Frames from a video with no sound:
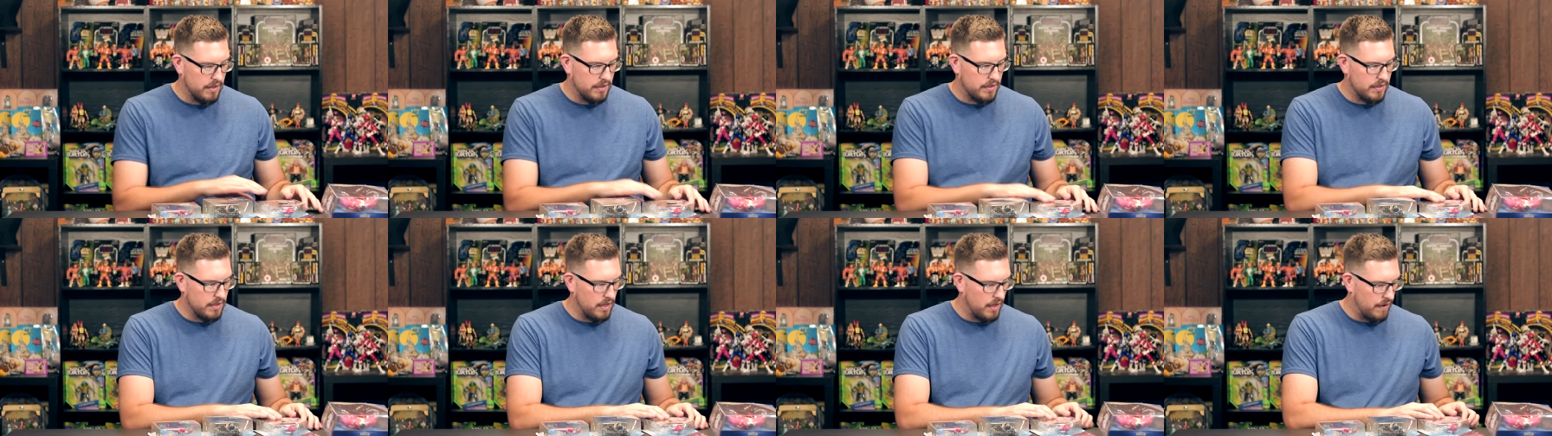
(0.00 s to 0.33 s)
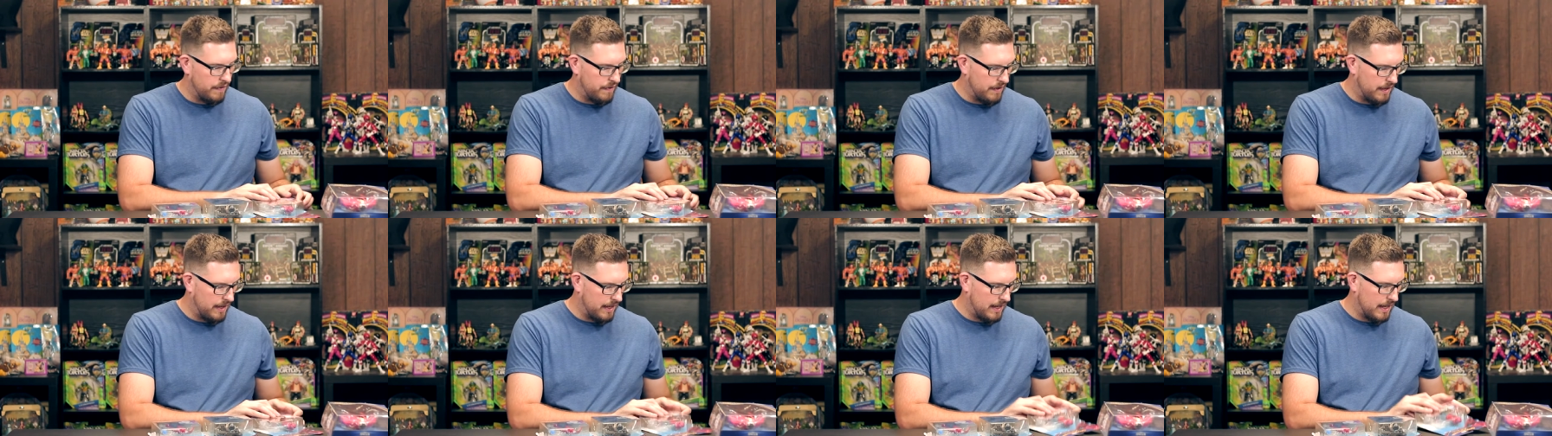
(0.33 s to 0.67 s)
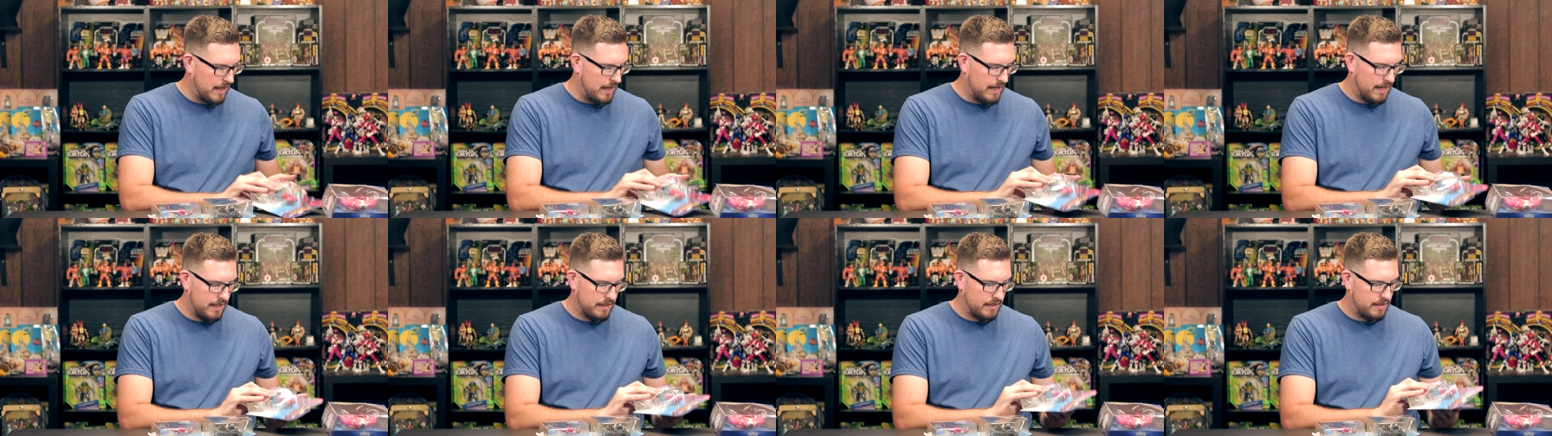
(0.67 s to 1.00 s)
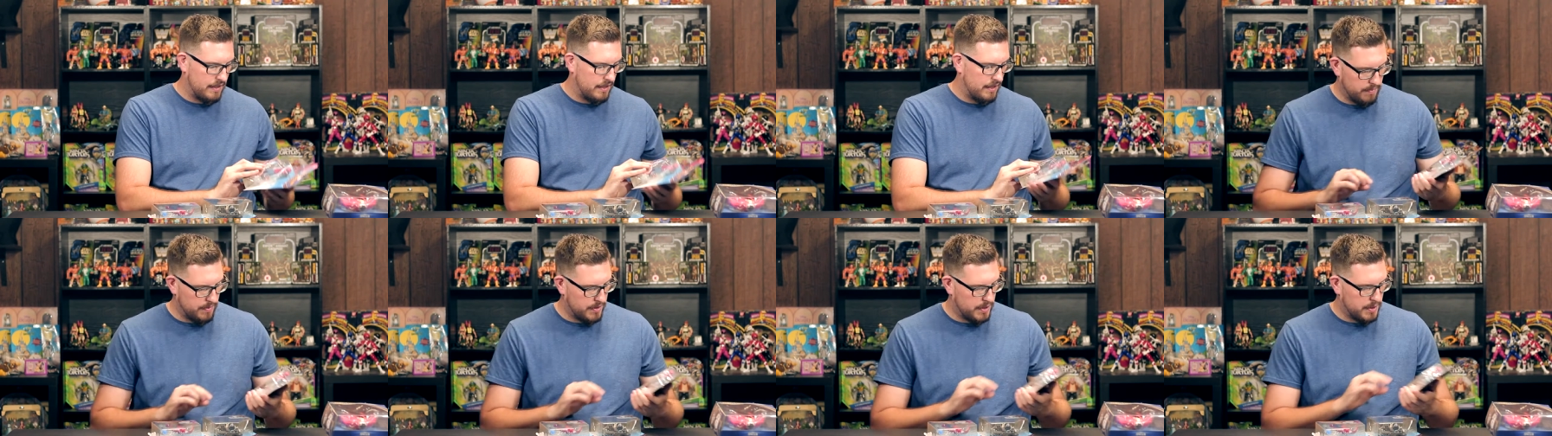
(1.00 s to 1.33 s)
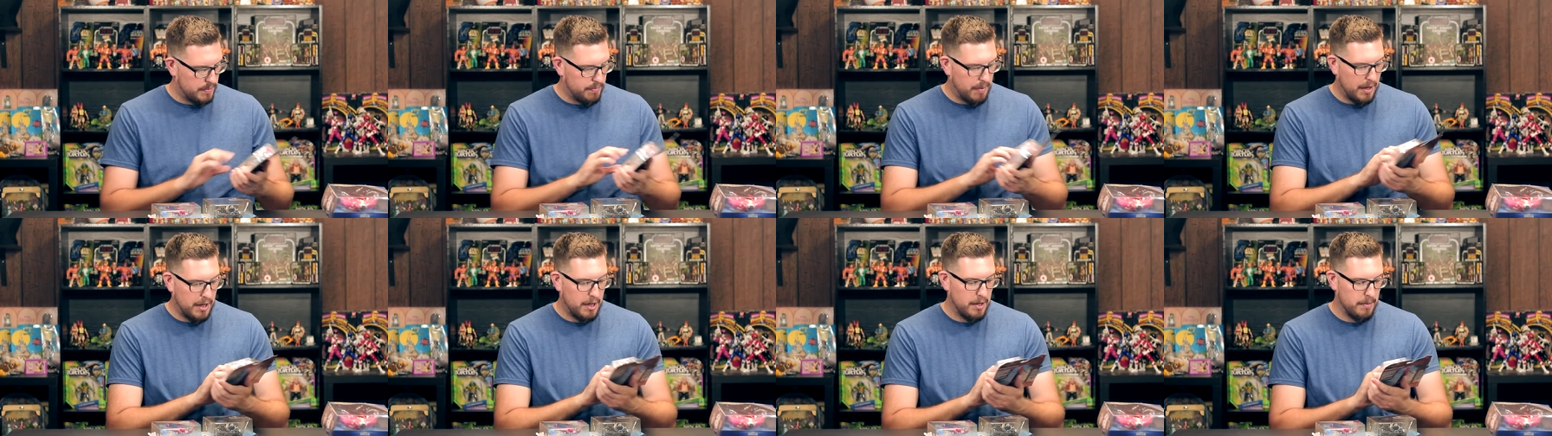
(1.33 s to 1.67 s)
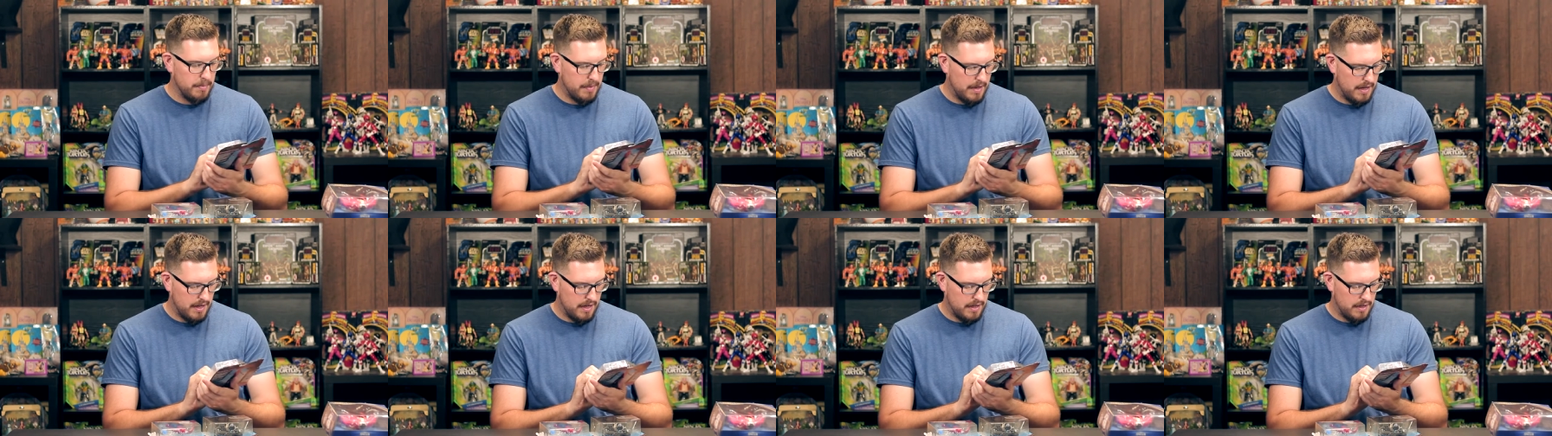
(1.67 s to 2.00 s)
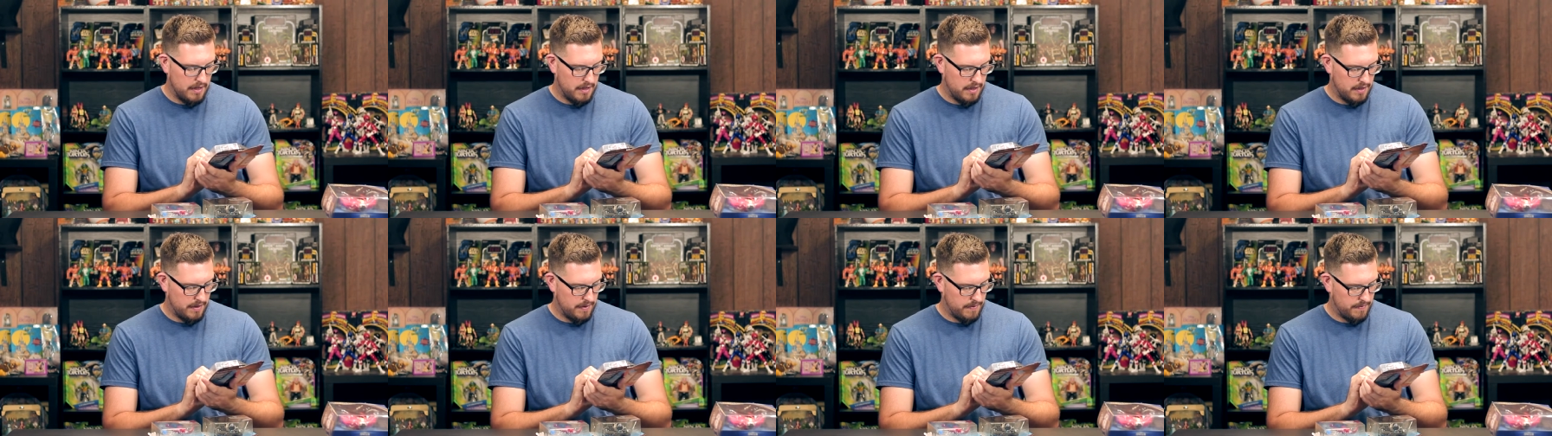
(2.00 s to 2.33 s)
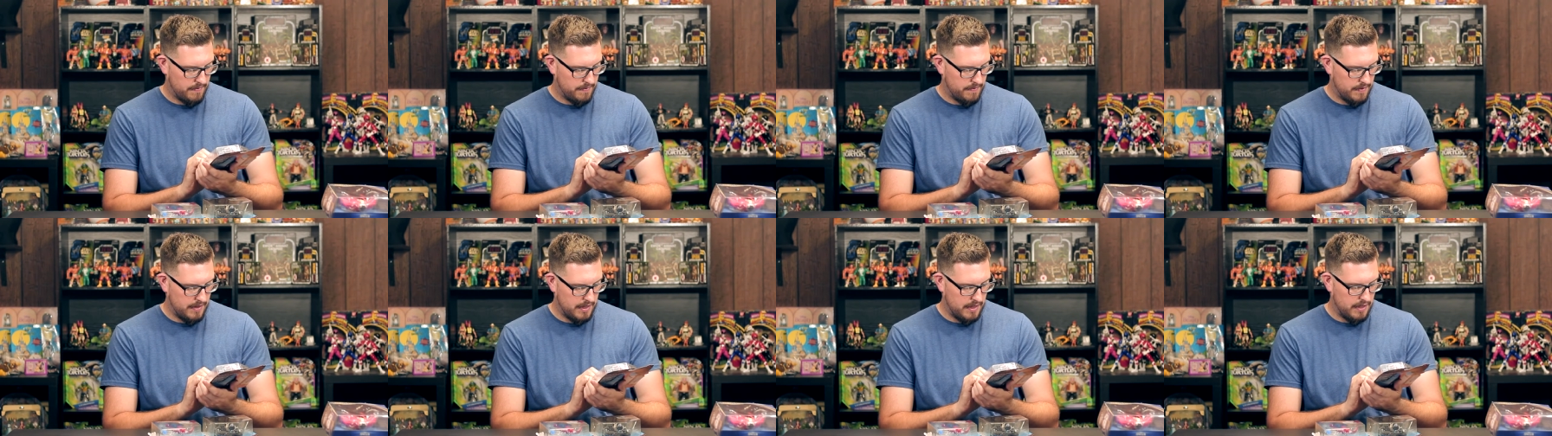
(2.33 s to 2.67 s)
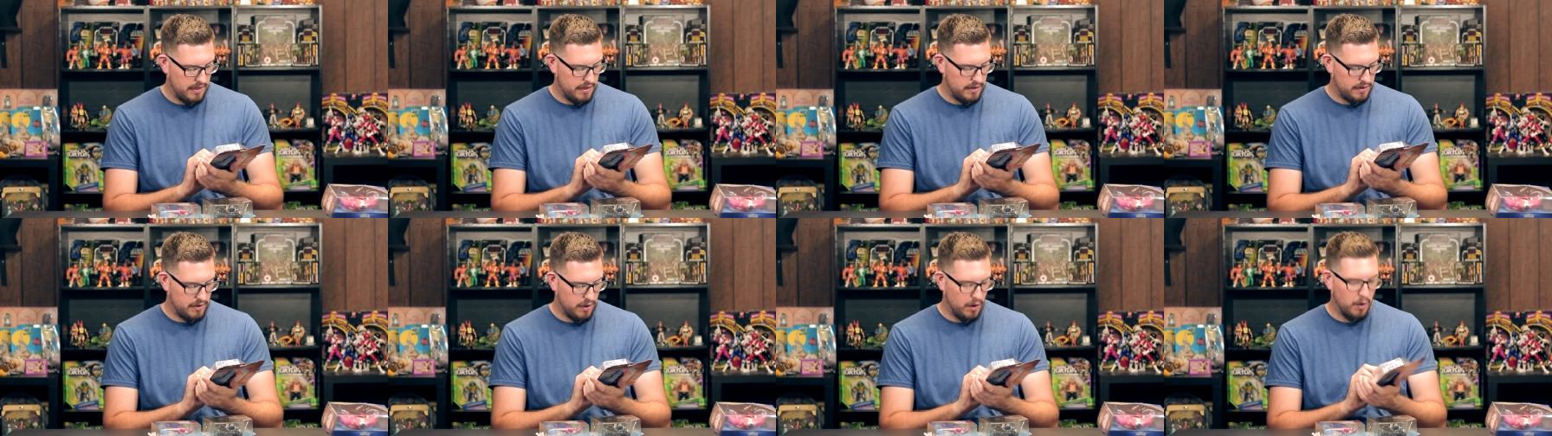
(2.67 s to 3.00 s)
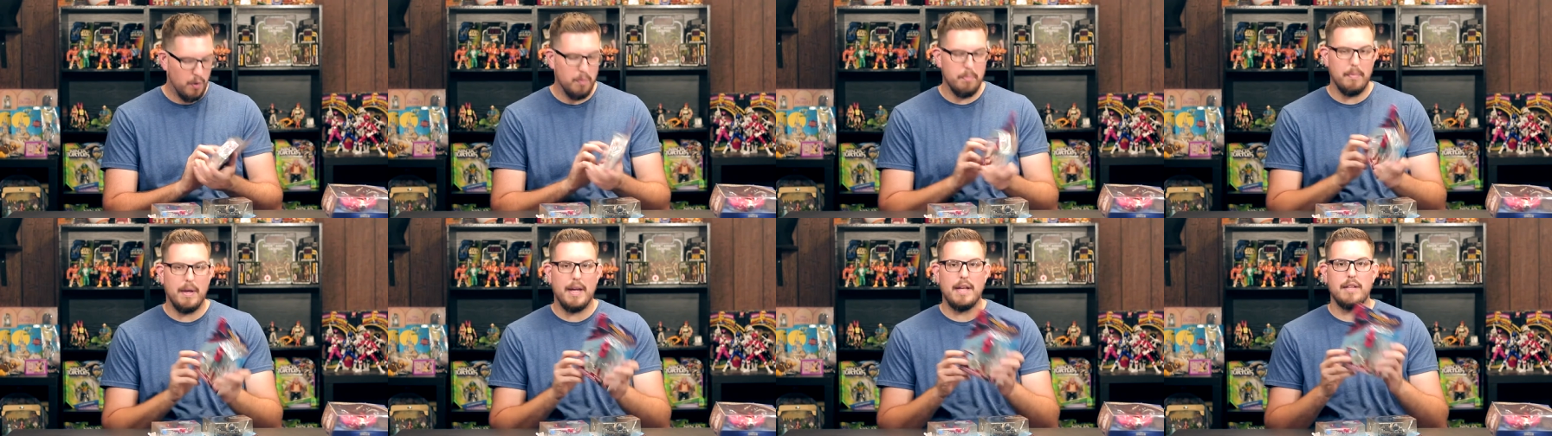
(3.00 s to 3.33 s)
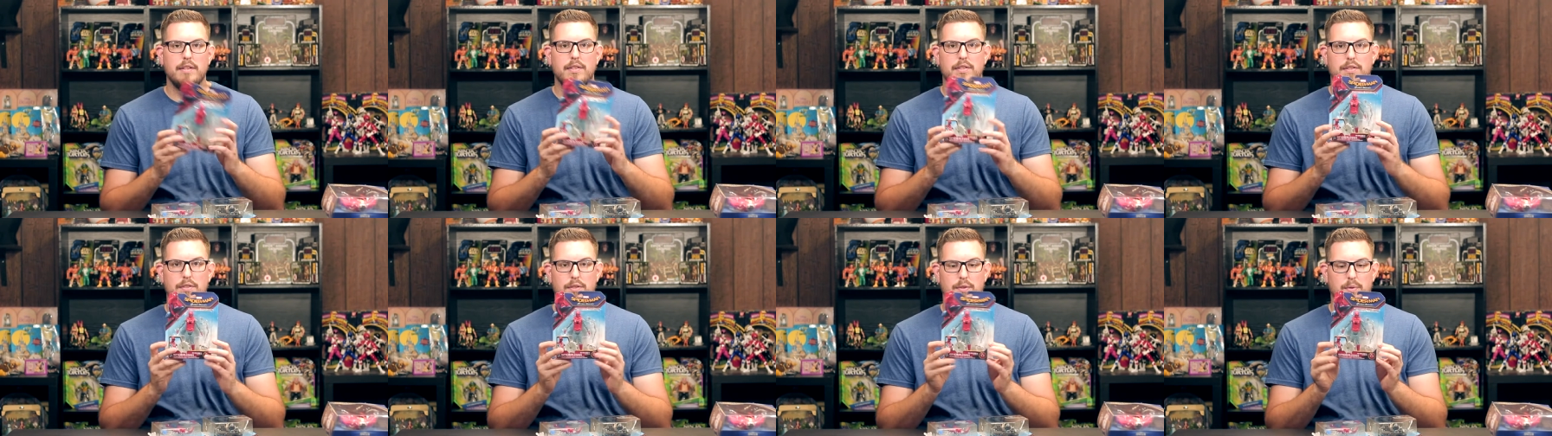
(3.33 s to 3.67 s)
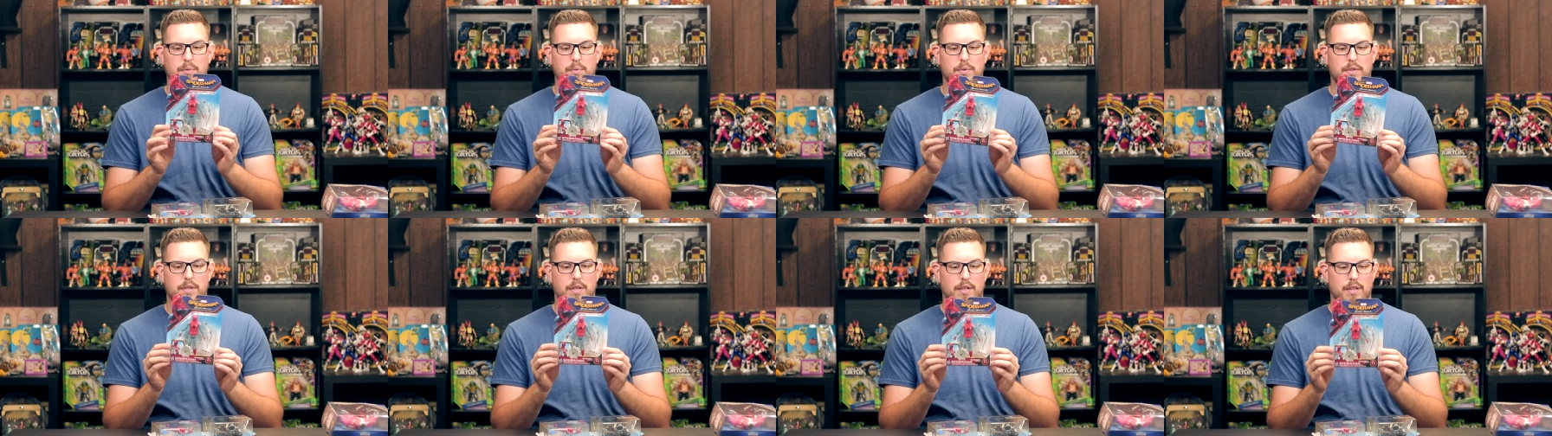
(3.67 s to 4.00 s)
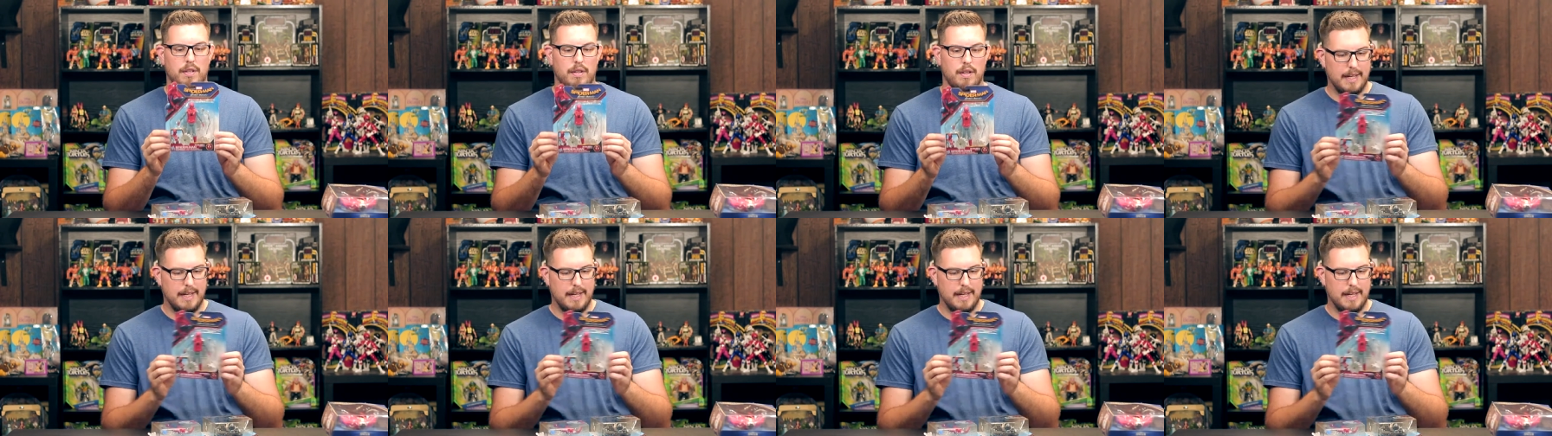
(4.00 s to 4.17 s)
stuff. I got Spider-Man in his homemade suit.